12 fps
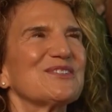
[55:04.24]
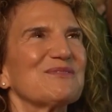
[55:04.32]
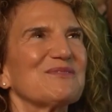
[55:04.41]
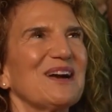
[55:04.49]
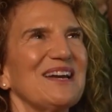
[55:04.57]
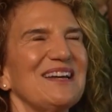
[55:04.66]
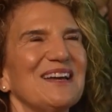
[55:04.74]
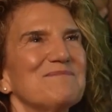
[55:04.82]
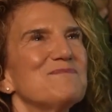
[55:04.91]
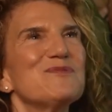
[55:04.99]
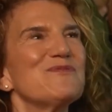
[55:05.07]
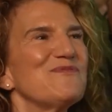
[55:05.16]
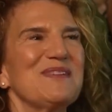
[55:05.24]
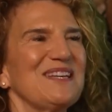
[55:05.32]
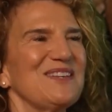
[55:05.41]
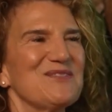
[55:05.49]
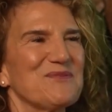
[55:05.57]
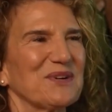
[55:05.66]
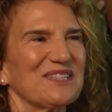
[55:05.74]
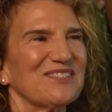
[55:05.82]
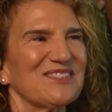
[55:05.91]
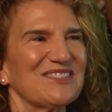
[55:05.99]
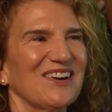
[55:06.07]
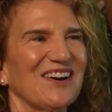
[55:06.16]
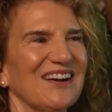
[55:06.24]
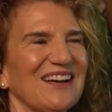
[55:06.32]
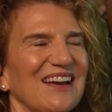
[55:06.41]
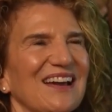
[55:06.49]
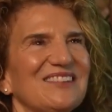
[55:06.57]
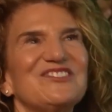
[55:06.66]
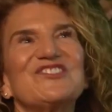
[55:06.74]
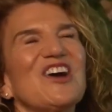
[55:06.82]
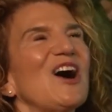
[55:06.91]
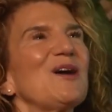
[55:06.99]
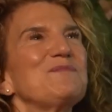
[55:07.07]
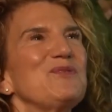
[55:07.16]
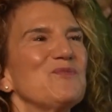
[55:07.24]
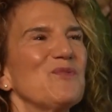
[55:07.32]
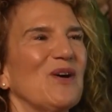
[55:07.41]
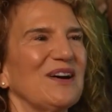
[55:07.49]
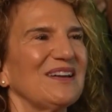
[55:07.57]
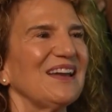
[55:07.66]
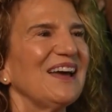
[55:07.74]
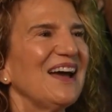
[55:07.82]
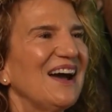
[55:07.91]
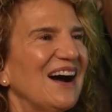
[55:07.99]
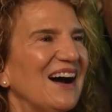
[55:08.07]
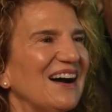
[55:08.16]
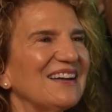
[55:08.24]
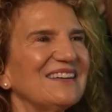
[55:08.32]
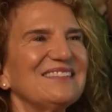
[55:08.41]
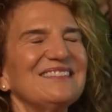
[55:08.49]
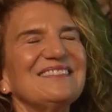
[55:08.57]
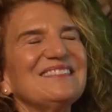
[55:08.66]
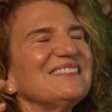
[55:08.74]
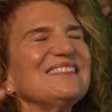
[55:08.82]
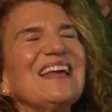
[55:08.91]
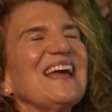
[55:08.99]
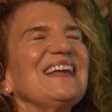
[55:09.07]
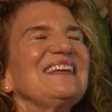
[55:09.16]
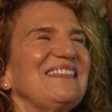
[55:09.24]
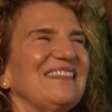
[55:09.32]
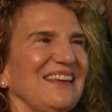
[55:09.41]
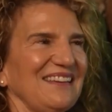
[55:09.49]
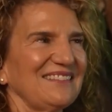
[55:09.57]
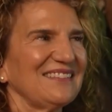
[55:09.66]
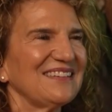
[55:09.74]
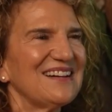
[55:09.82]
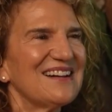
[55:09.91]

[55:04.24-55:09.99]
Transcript: to write, a movement you want to start, a job you want, uh, anything,